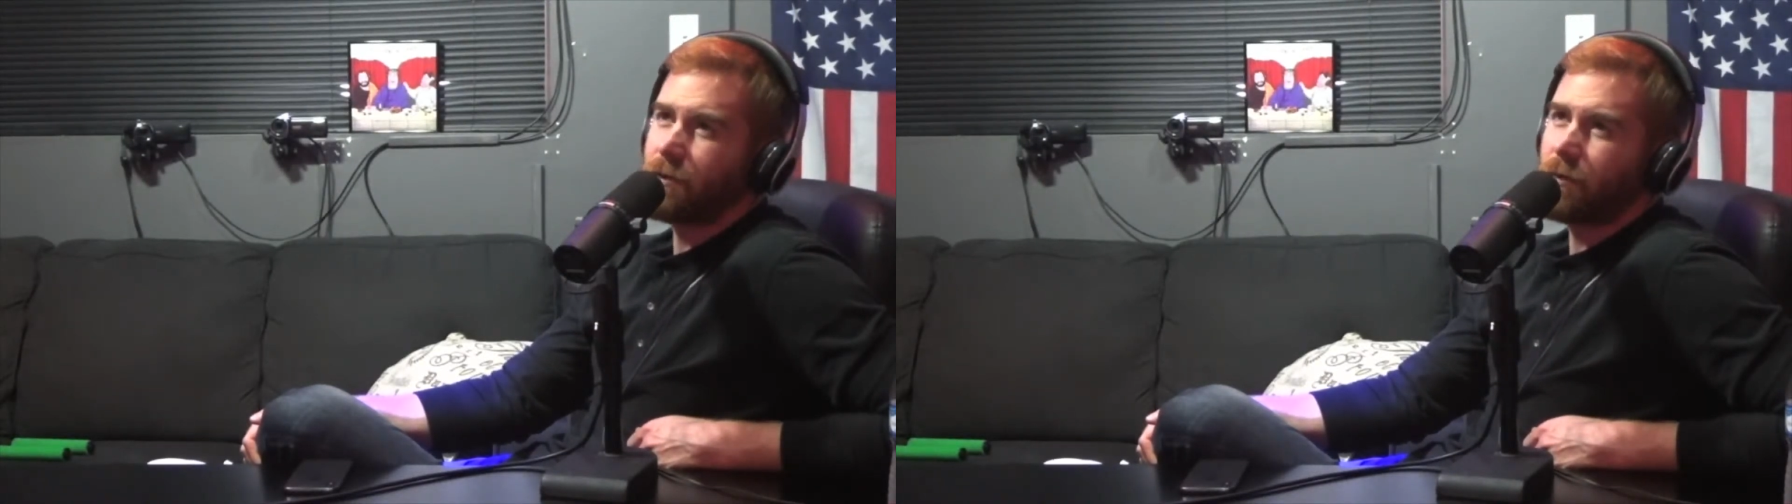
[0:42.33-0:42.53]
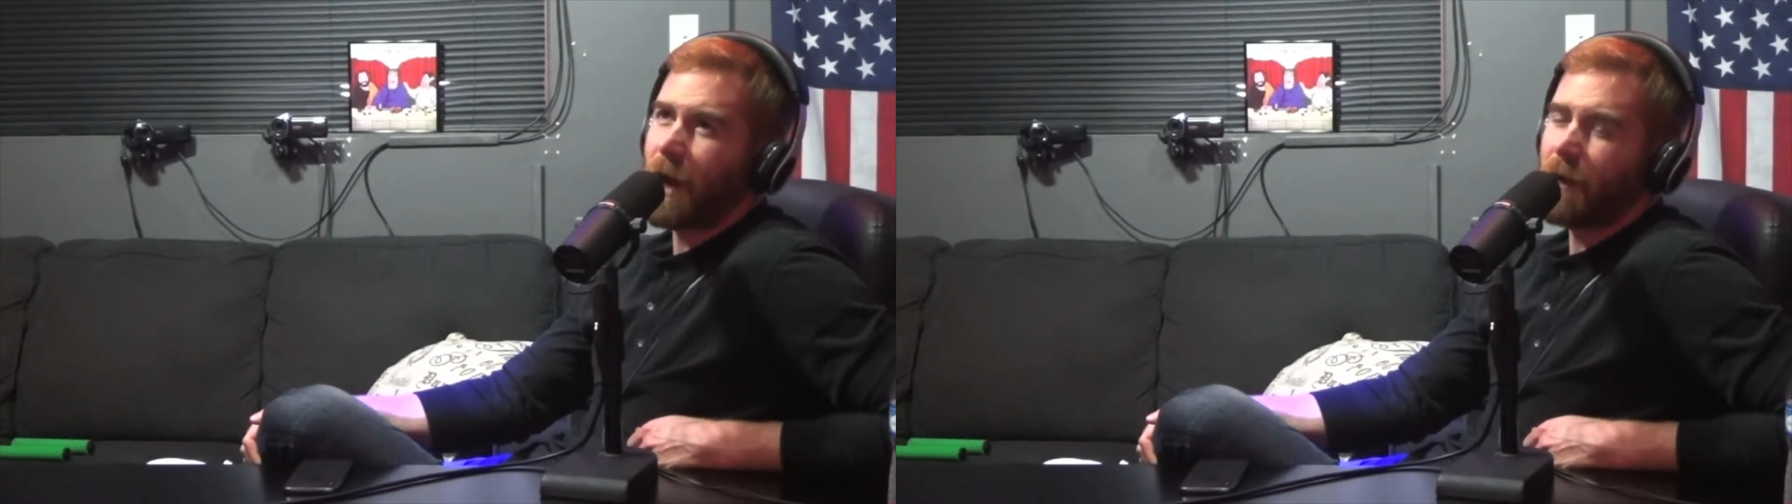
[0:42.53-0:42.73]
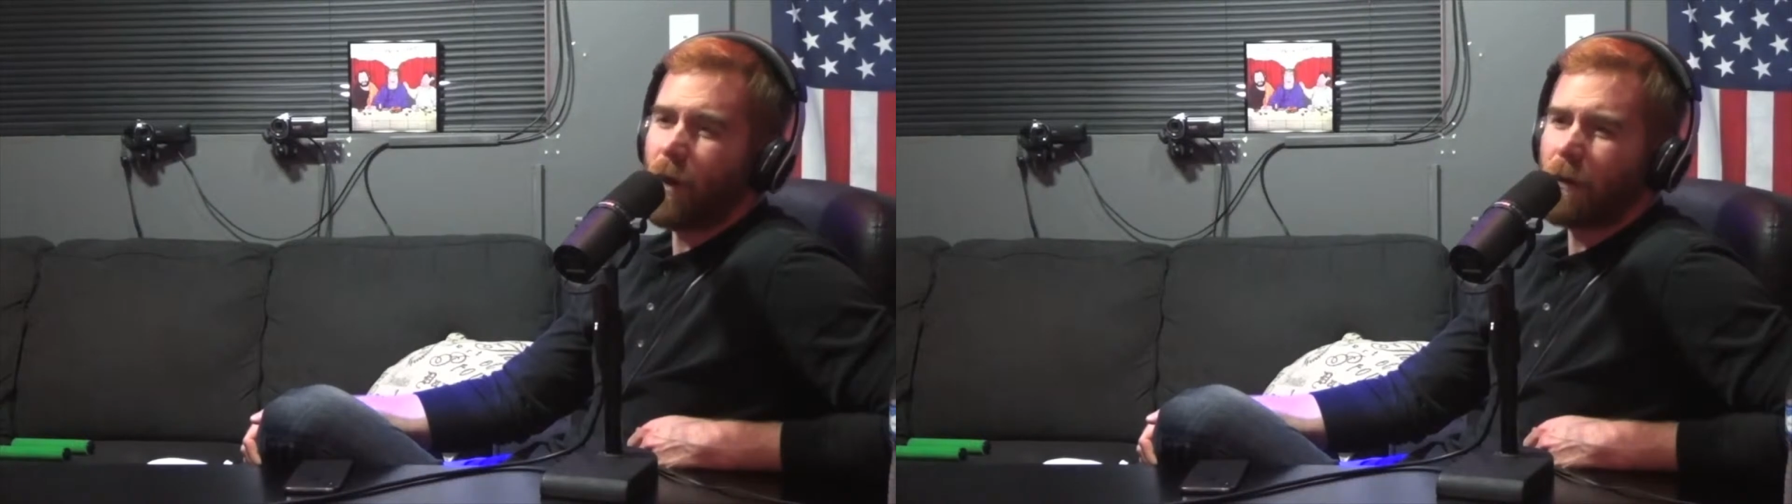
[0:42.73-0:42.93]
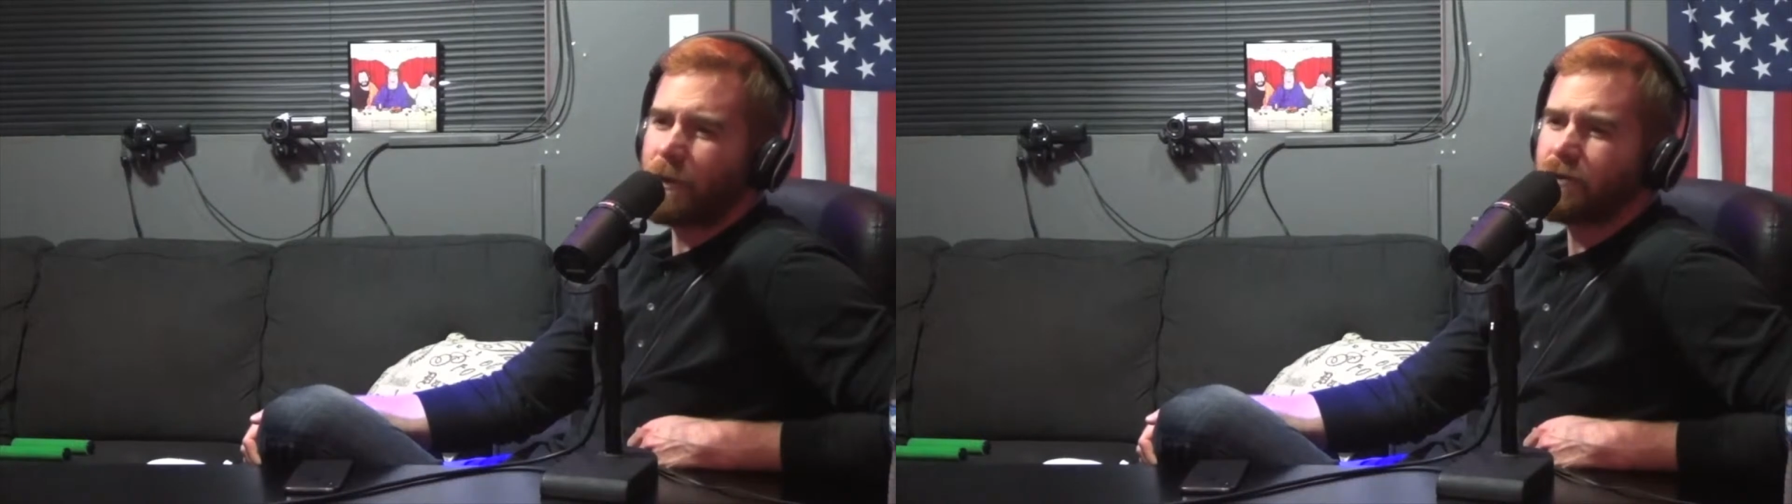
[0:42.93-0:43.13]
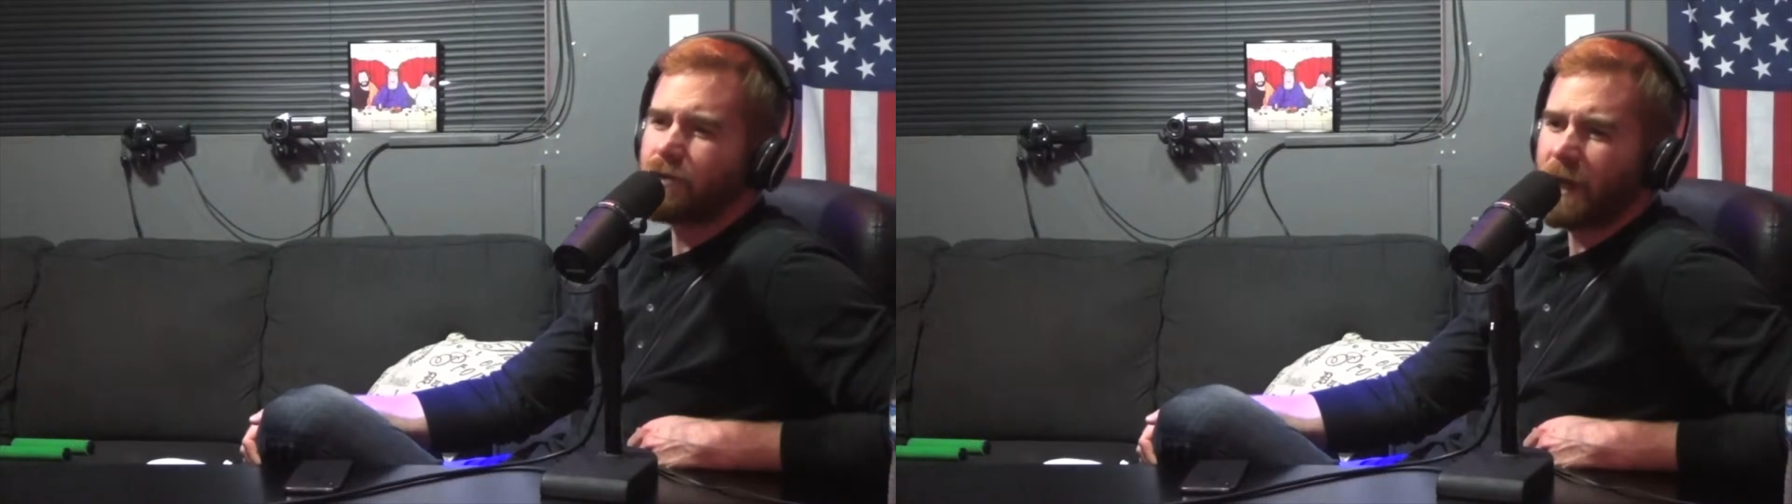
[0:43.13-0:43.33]
why
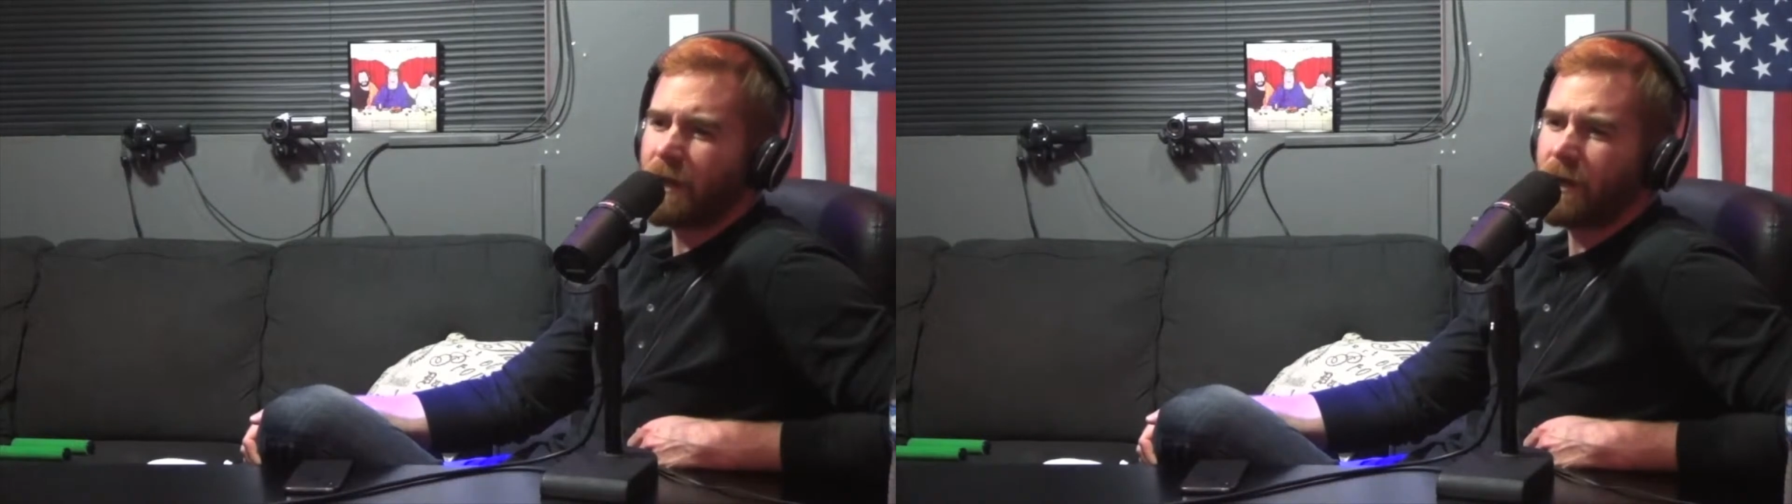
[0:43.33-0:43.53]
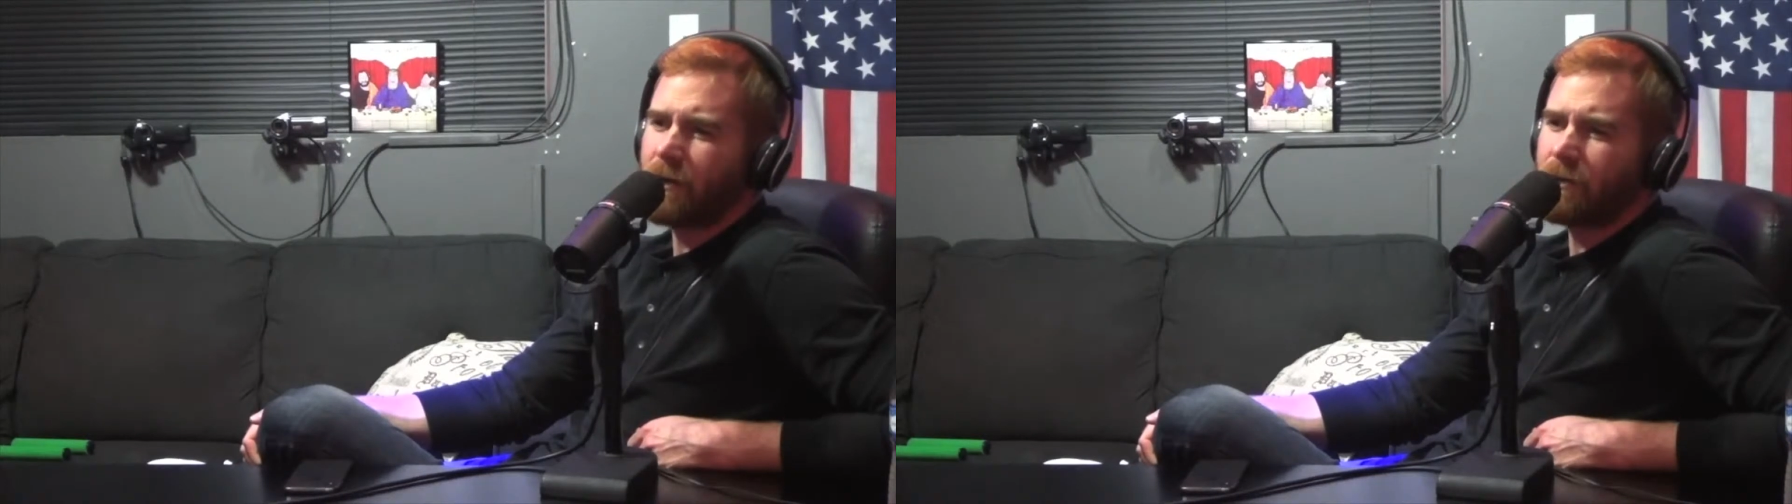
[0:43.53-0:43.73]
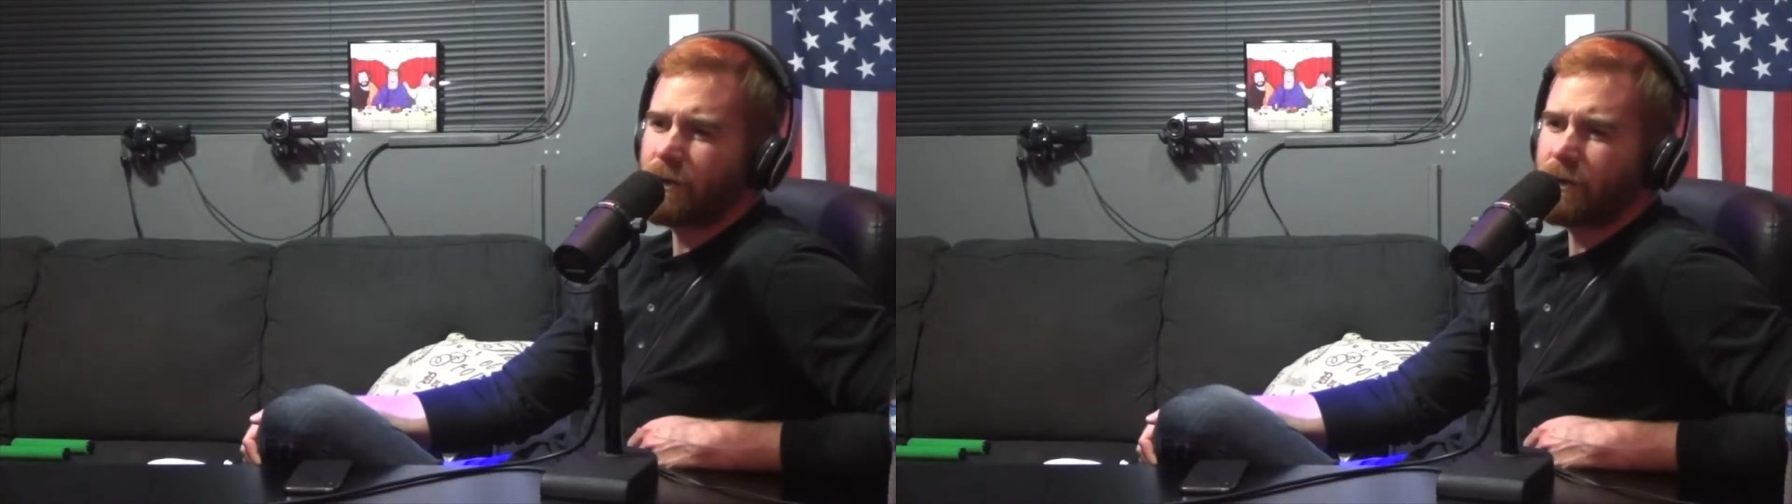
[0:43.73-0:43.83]
wouldn't you try to go,